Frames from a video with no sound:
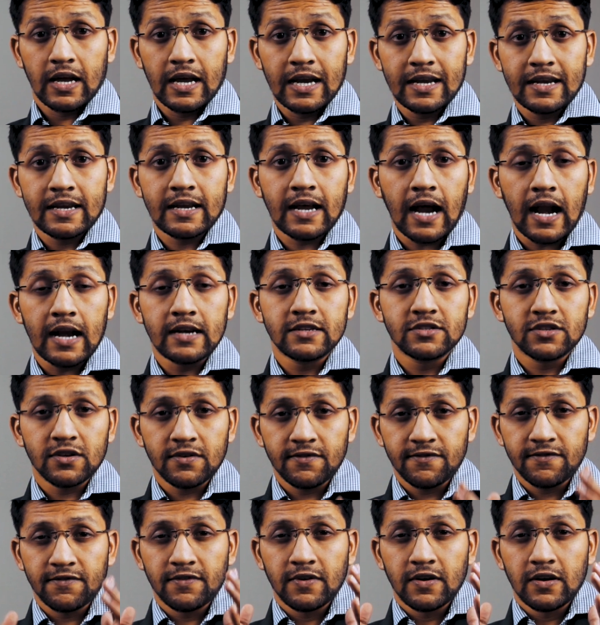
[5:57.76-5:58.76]
it kind
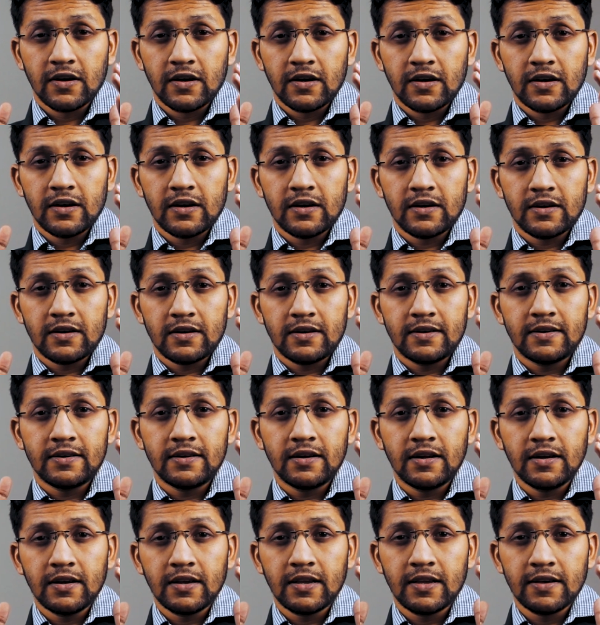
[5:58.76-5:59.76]
of
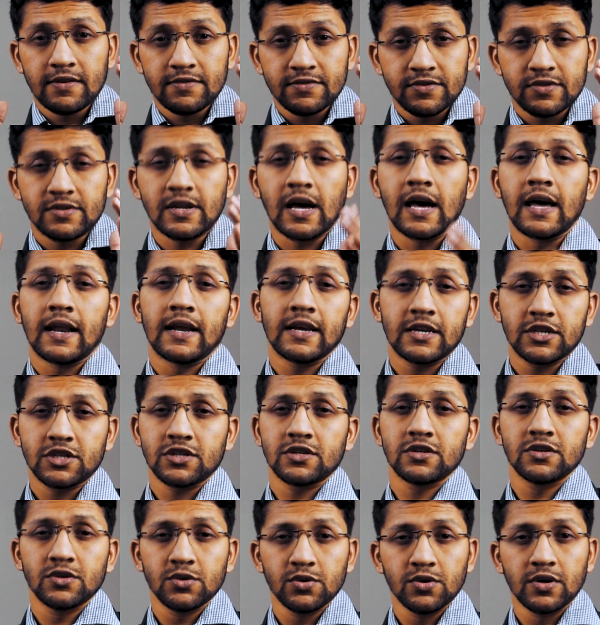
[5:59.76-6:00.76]
gives
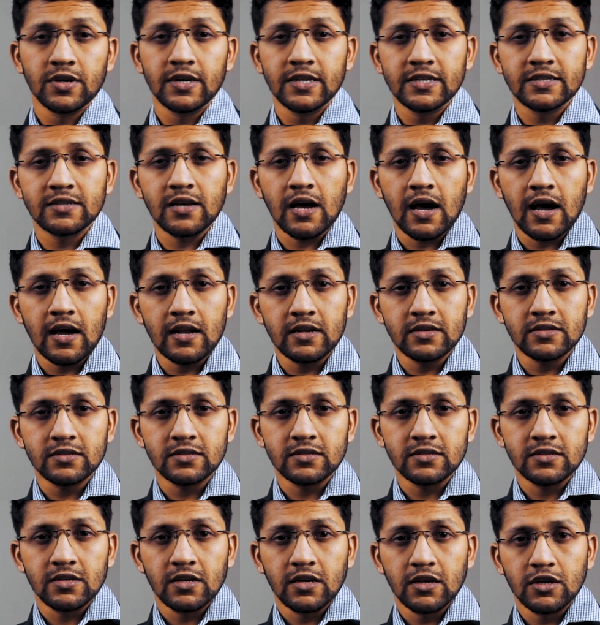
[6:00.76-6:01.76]
direction to your
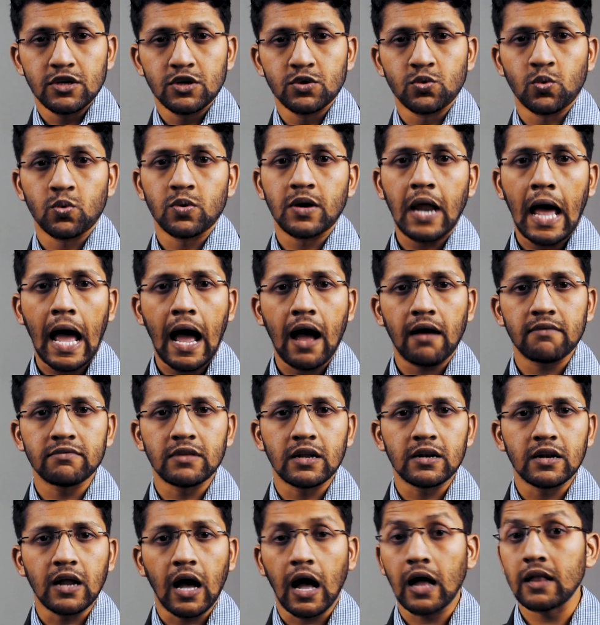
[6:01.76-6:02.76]
desires. You don't have that